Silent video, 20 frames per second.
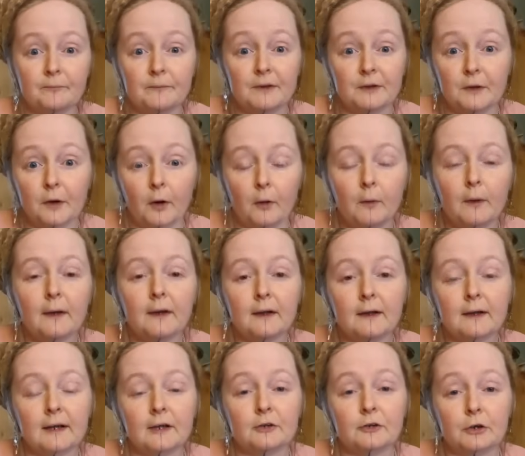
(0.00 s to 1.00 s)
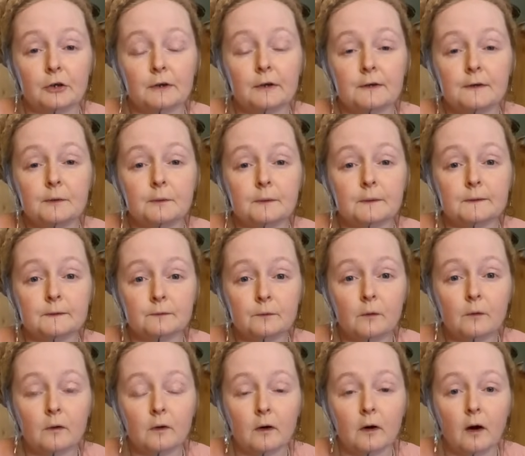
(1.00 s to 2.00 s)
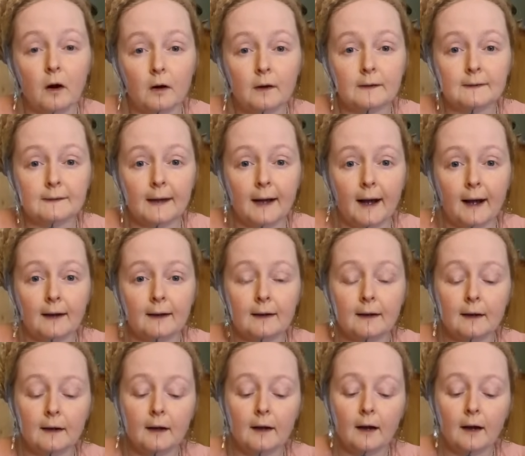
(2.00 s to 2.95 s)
you know, can turn into a stroke or a heart attack.